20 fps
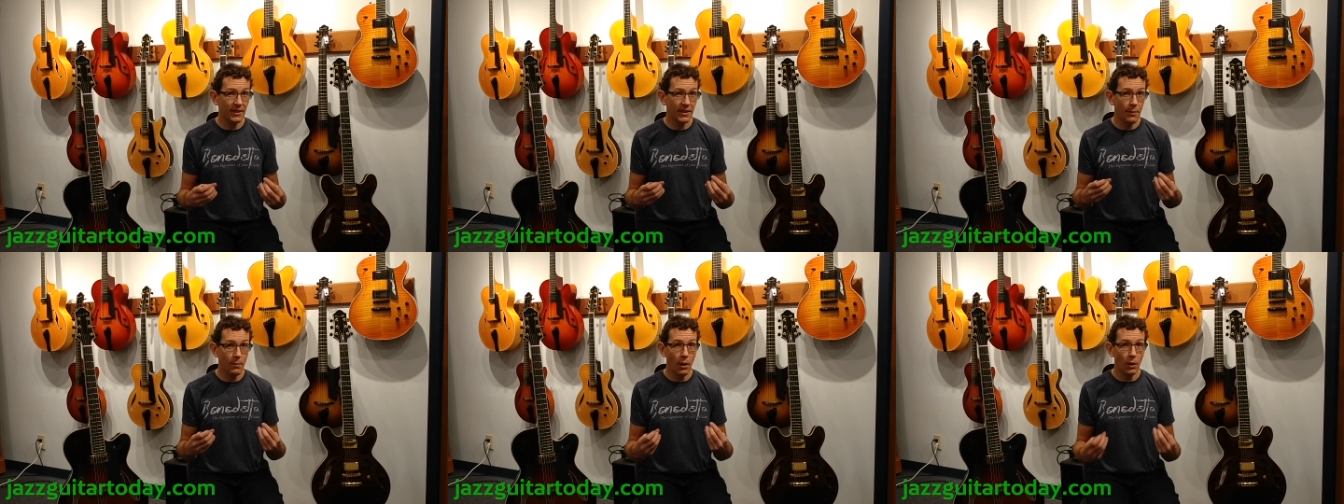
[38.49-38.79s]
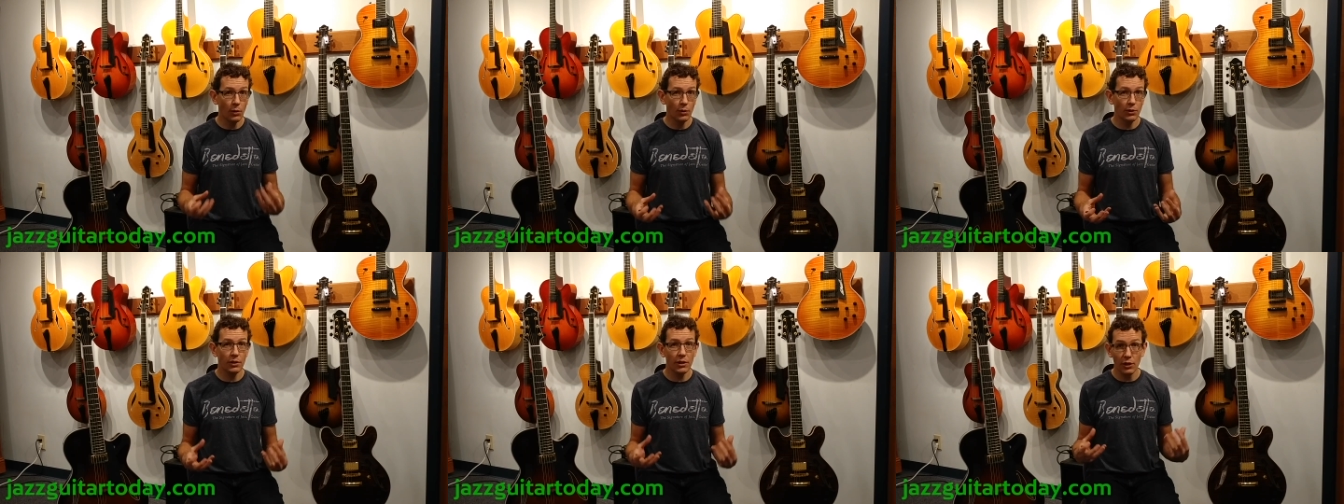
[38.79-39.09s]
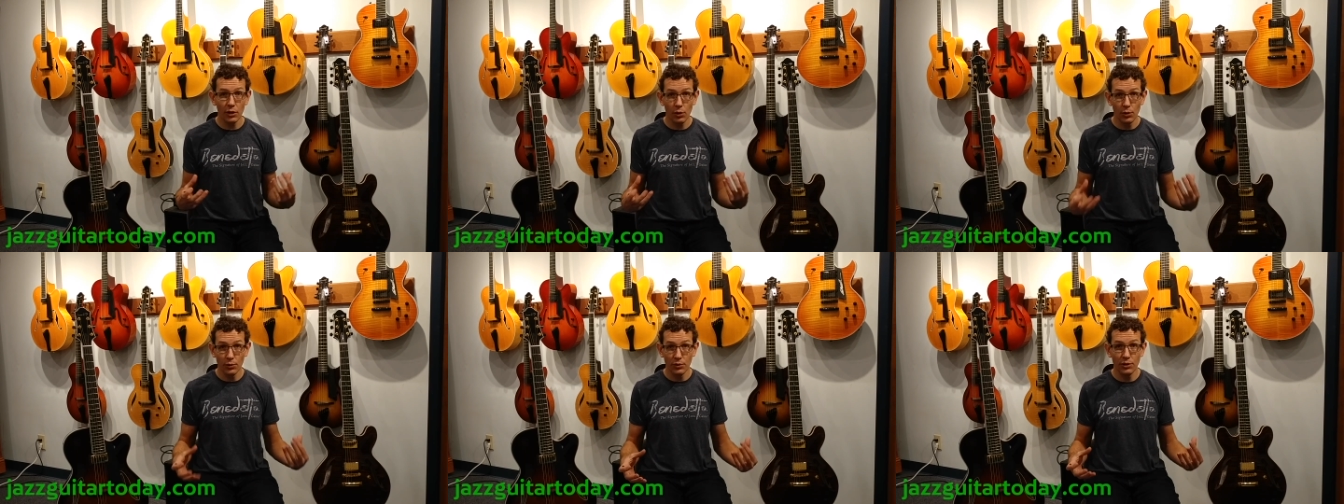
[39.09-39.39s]
the most
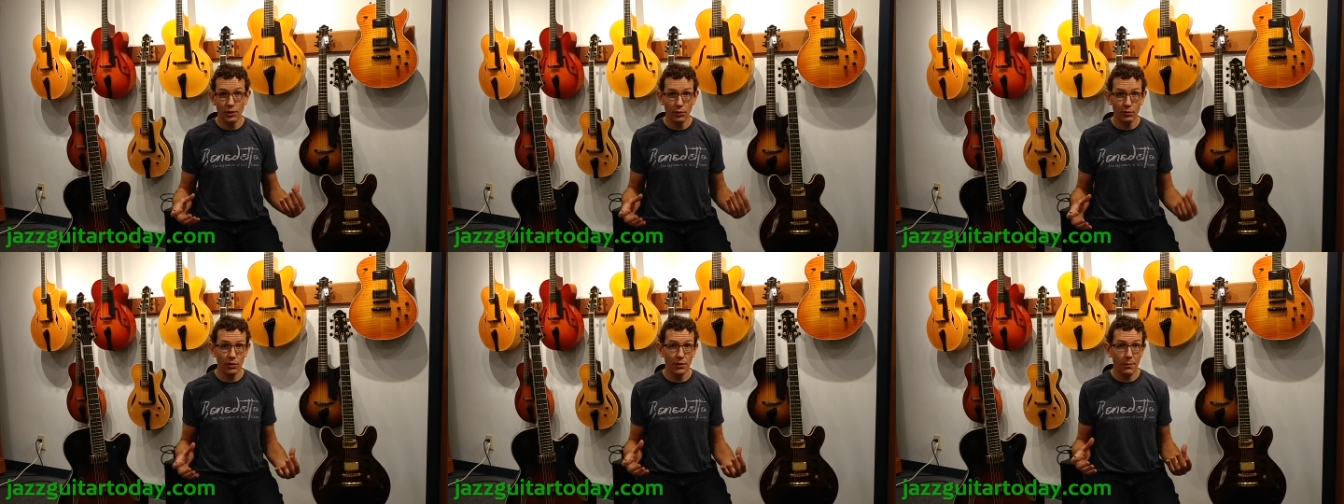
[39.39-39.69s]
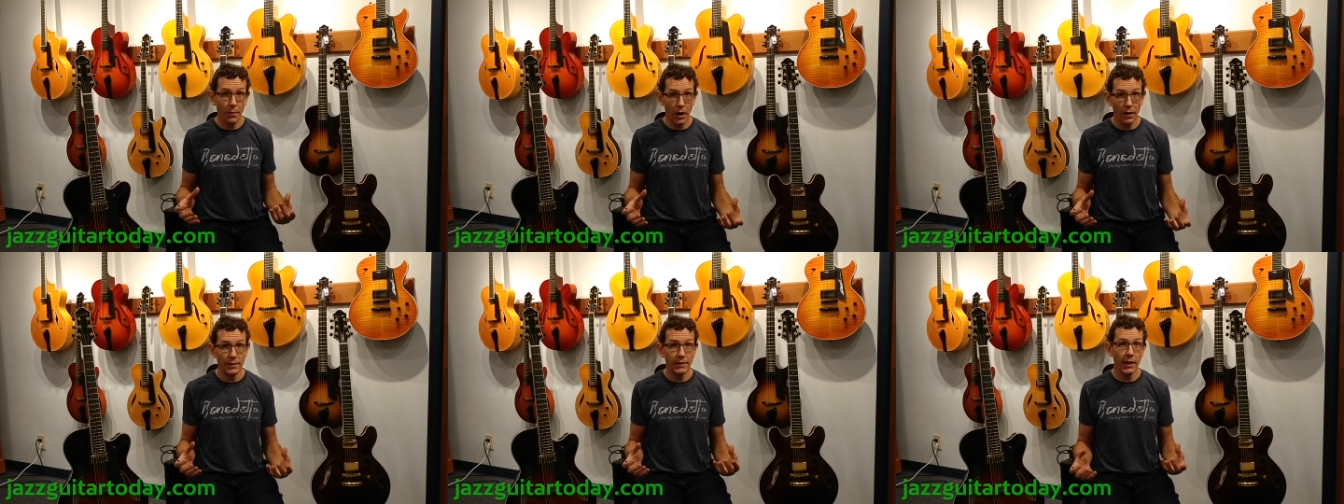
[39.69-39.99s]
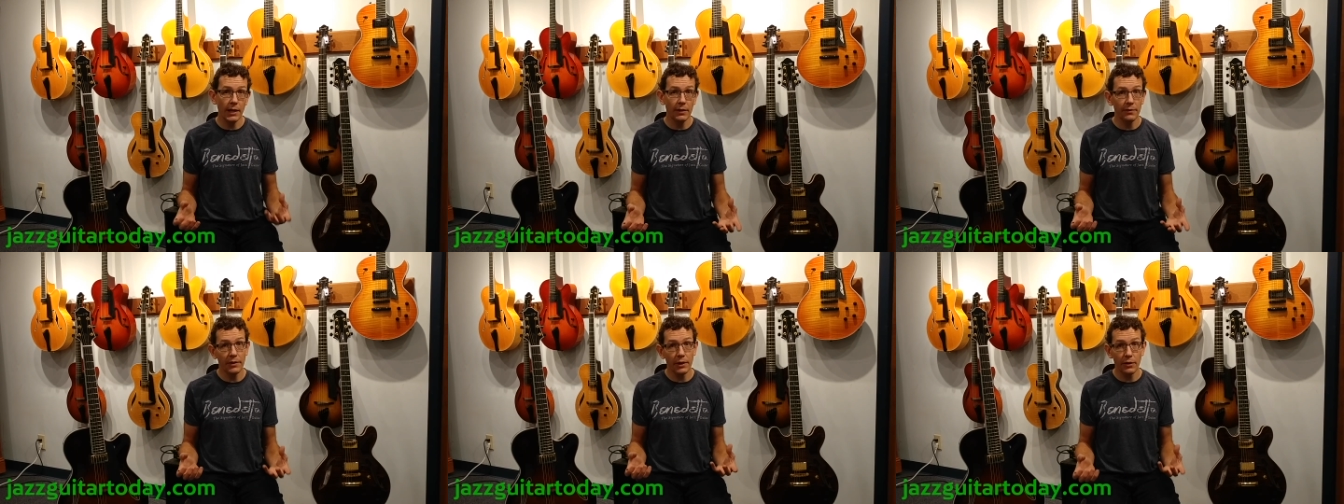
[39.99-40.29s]
acoustic response
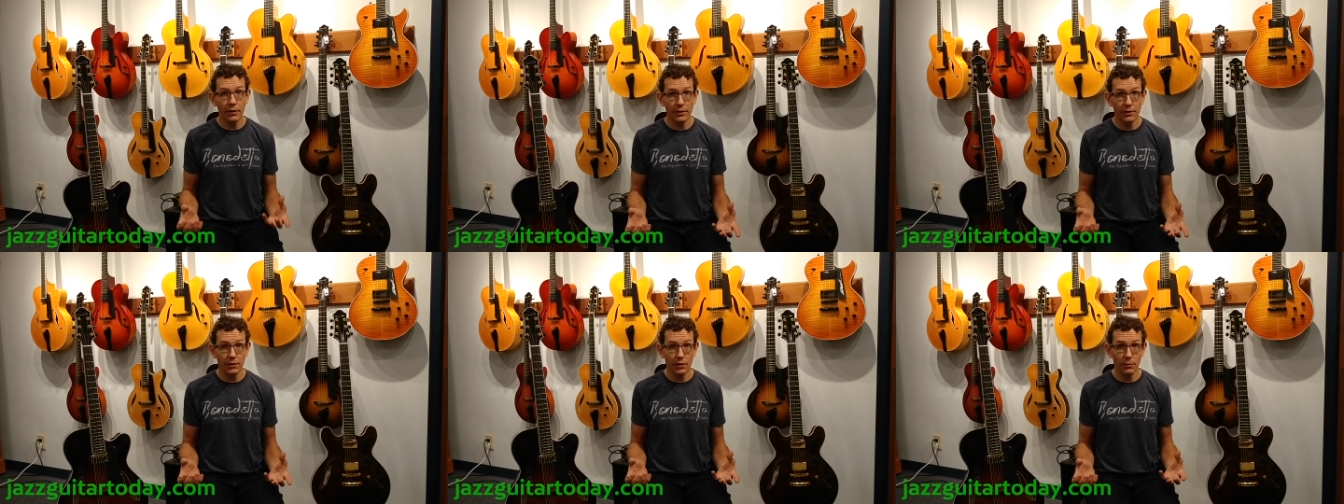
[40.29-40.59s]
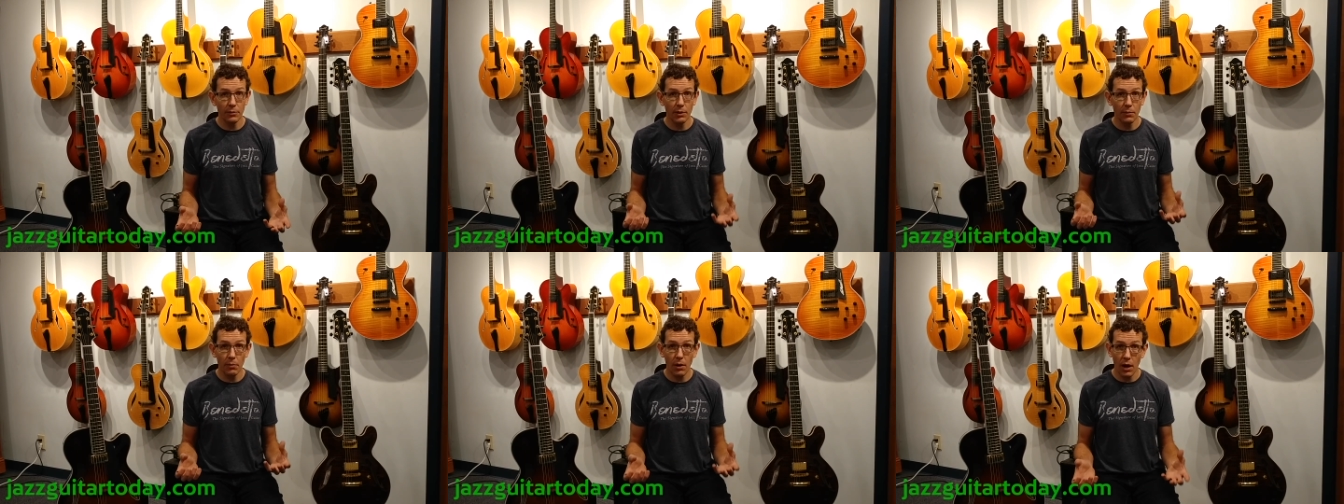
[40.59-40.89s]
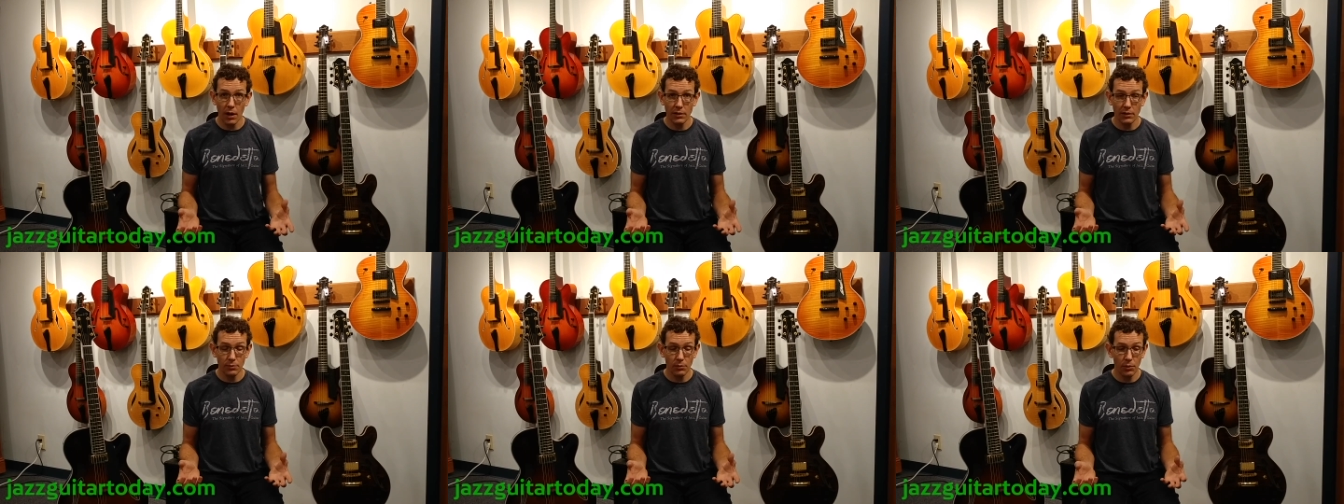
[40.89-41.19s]
out of their instrument
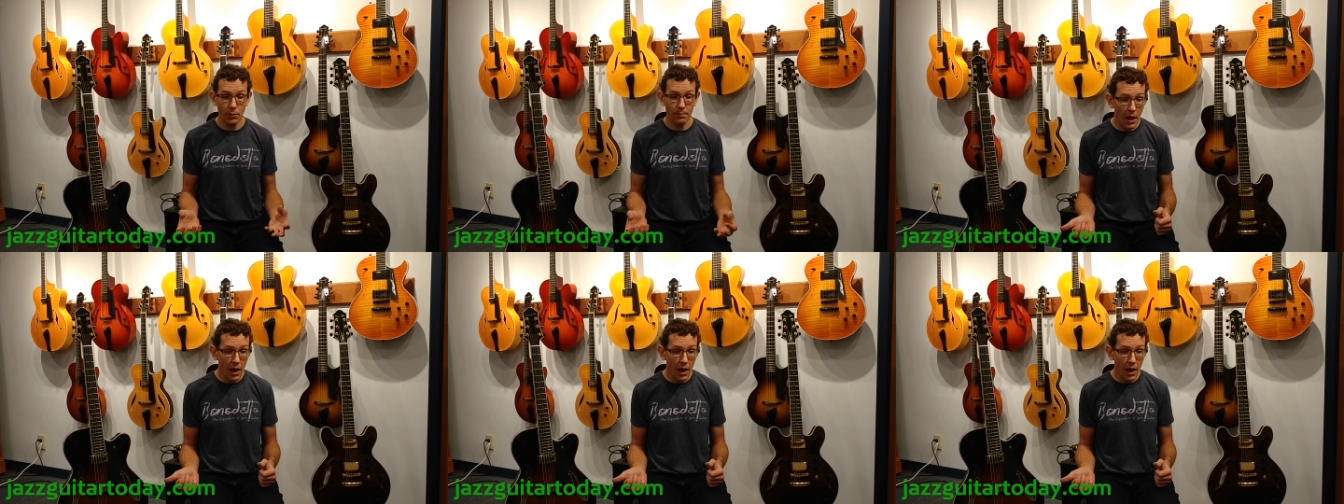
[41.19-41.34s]
possible.